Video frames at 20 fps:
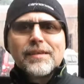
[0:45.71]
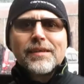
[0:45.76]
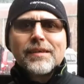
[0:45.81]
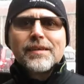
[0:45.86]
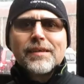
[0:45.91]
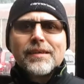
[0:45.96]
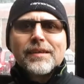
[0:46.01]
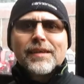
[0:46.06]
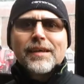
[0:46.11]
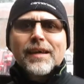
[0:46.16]
For
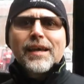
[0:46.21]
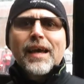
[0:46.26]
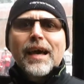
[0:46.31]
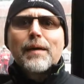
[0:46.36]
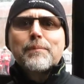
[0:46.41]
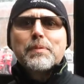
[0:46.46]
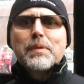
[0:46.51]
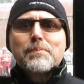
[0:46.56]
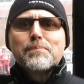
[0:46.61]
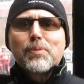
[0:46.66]
Mike.
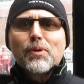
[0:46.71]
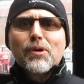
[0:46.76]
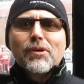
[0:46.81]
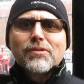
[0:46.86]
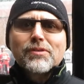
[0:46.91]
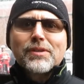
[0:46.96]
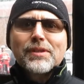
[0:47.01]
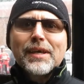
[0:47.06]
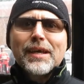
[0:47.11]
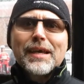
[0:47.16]
Happy
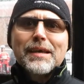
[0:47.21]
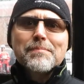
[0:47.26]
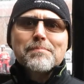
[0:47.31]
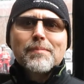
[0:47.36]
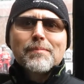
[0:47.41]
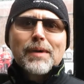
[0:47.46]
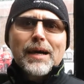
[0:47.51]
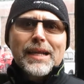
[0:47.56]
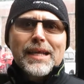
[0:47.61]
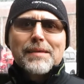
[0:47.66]
birthday,
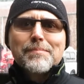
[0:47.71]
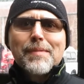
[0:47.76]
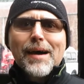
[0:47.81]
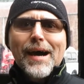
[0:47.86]
Muddy